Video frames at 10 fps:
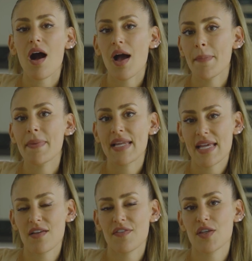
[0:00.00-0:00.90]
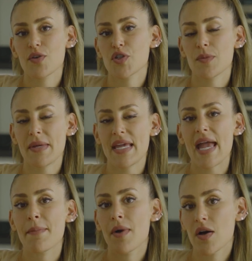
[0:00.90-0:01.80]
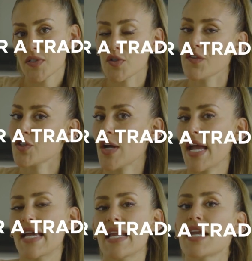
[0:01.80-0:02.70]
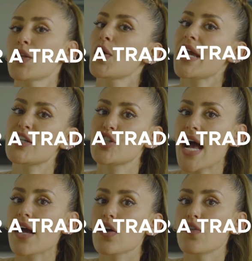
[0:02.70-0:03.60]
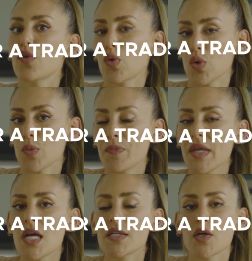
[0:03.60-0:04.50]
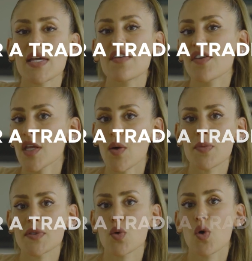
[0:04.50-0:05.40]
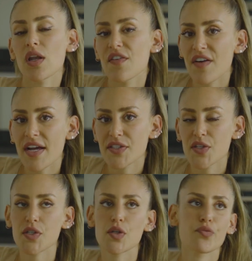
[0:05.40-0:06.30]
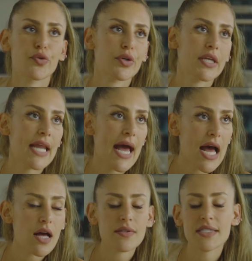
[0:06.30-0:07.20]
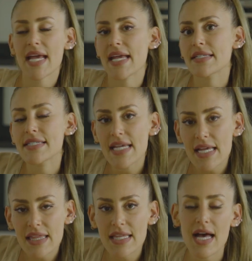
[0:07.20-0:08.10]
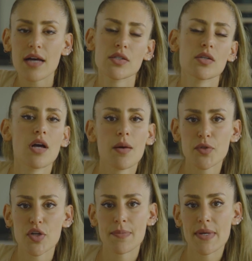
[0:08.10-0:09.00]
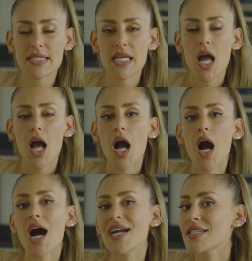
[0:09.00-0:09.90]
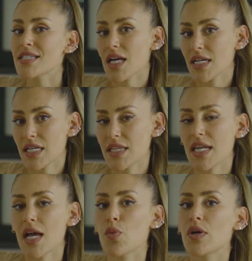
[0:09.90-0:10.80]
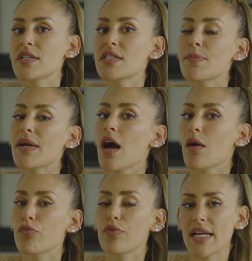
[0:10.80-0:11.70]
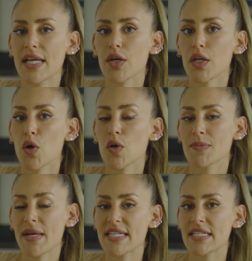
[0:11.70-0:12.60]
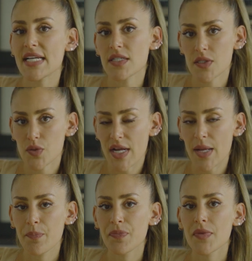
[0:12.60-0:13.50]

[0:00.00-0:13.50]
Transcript: I believe that you should be a master of a trade and not a jack of all. So even though I was qualified to do root canals, take teeth out, do gum treatments, I decided that I wanted to become really good at cosmetic dentistry.